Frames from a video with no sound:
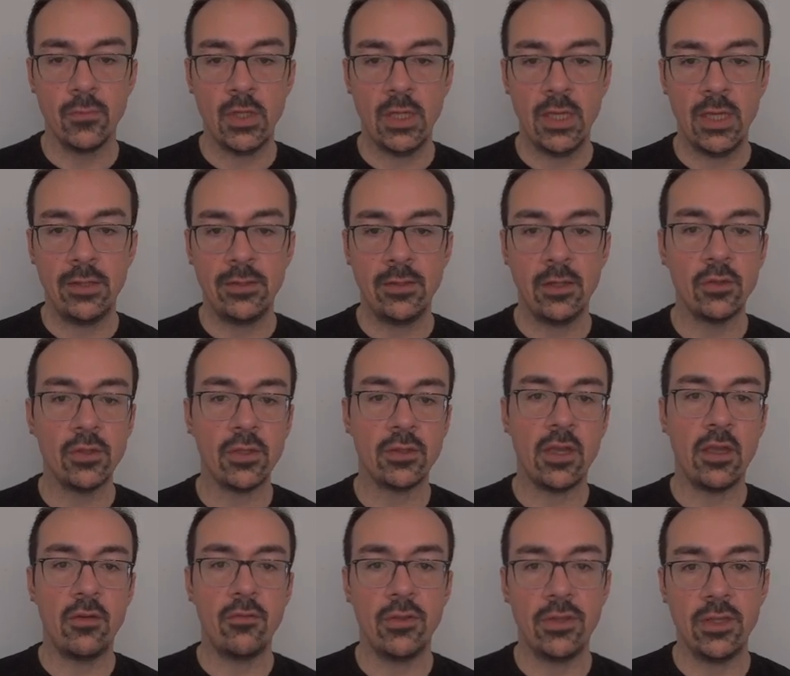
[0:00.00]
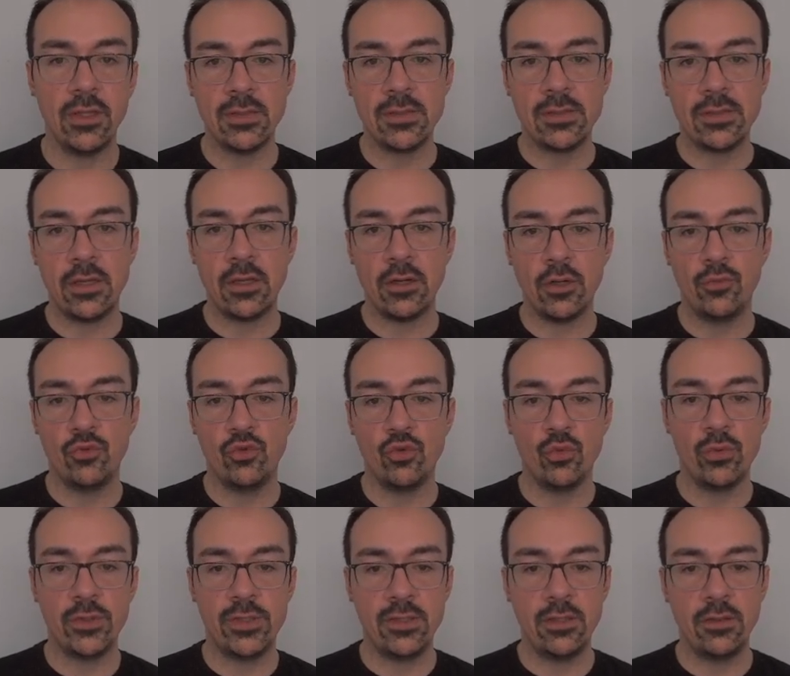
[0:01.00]
And now that everything is set up to
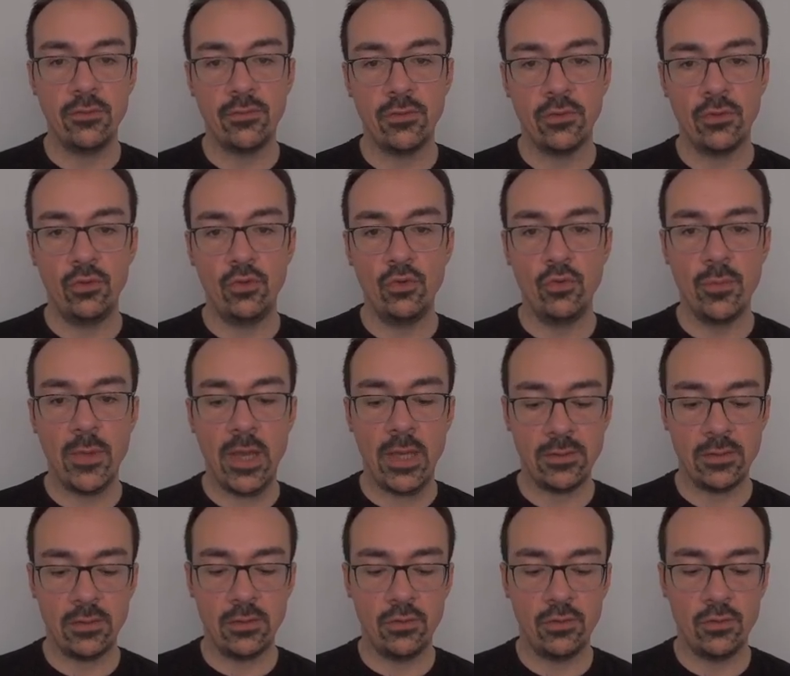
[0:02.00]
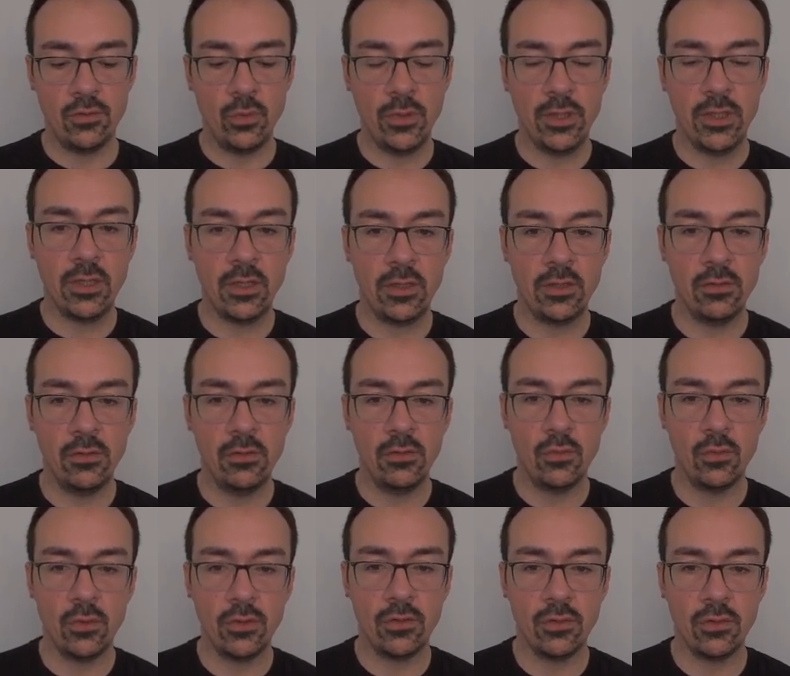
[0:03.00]
receive a new message, we can
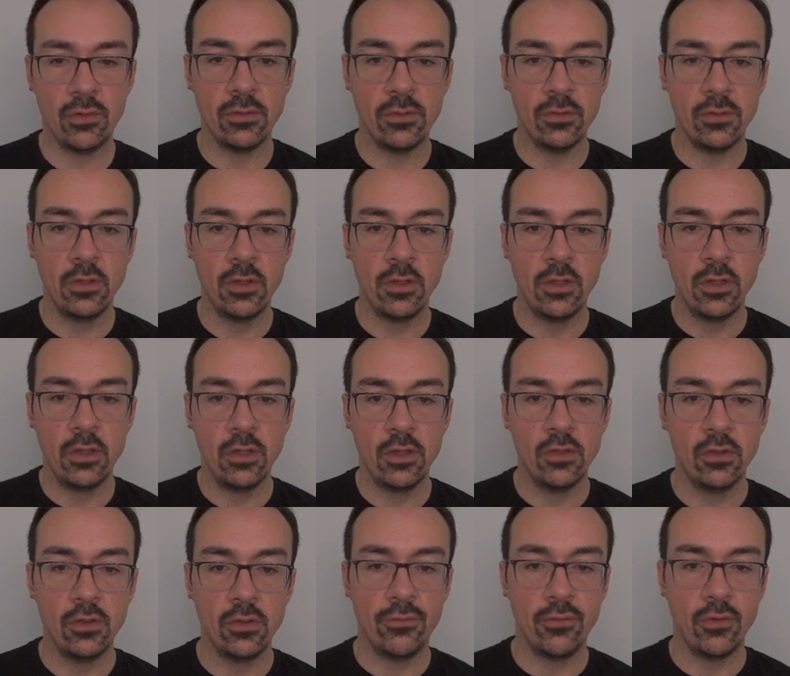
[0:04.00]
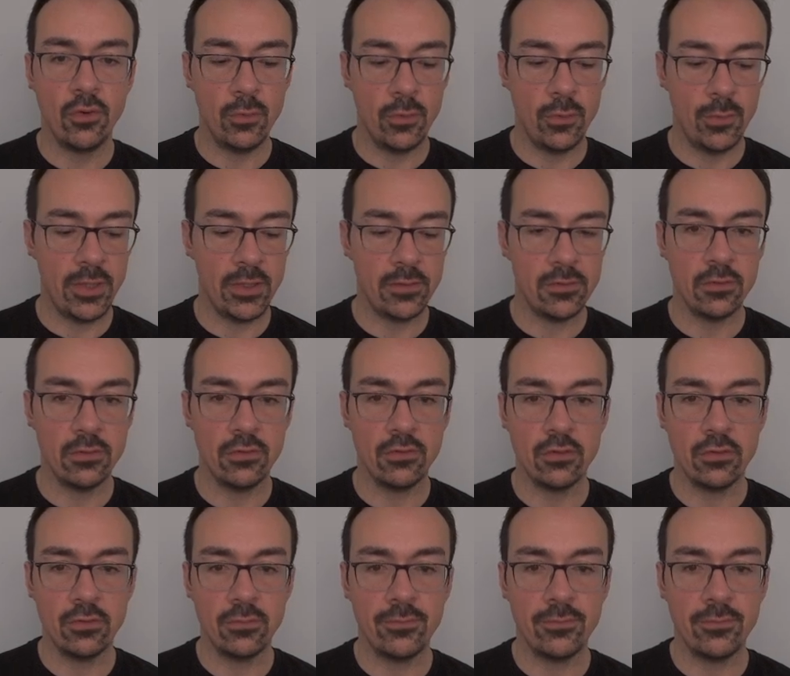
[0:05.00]
return the former message.